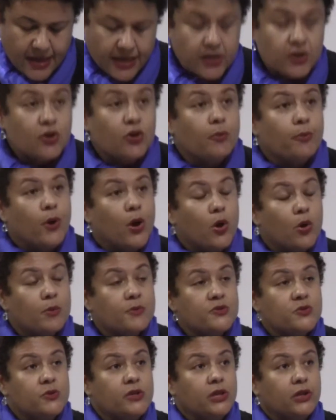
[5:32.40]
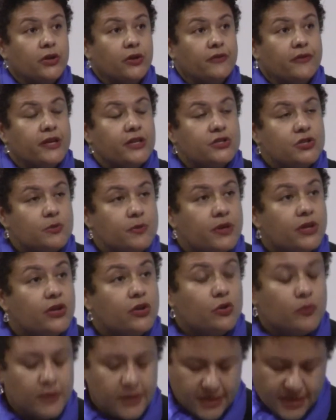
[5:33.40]
In her poems, we learn that to be
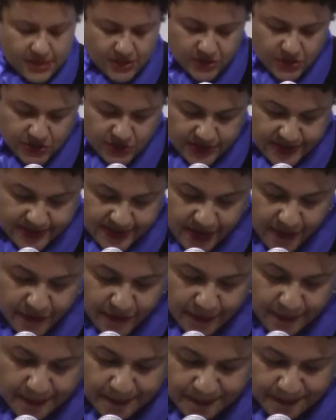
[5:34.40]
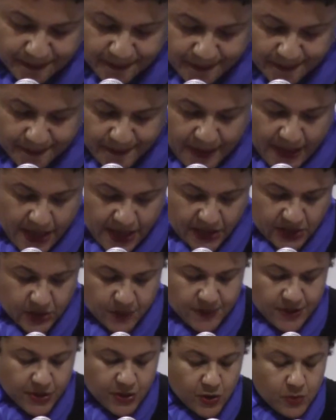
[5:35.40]
human is to suffer.
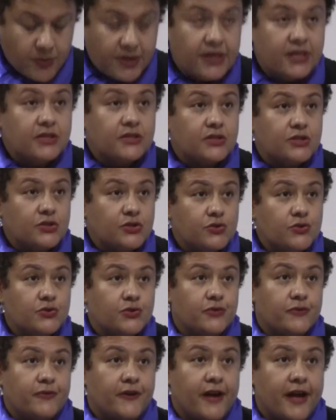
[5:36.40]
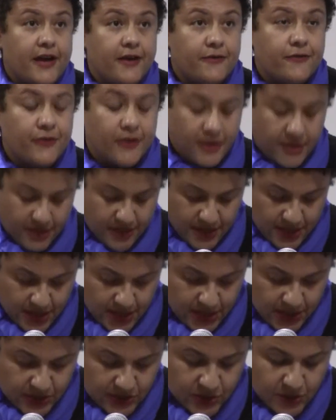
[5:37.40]
To be human is to survive.
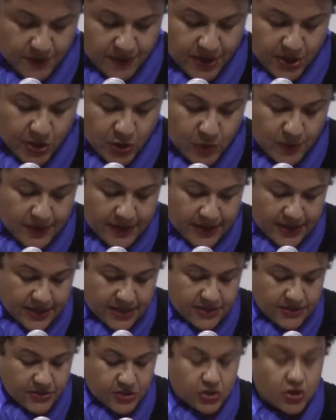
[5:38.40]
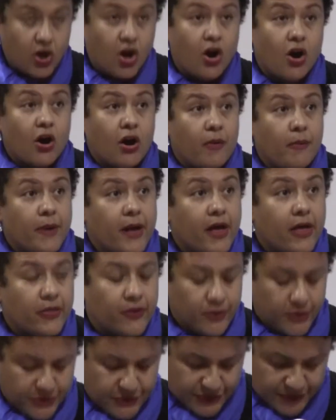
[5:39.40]
To be human is to harm
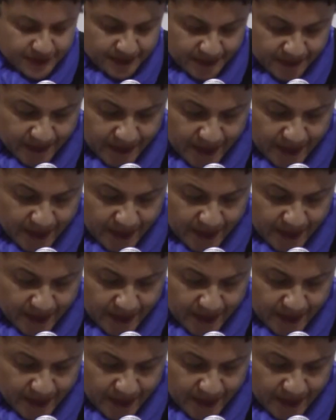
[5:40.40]
others.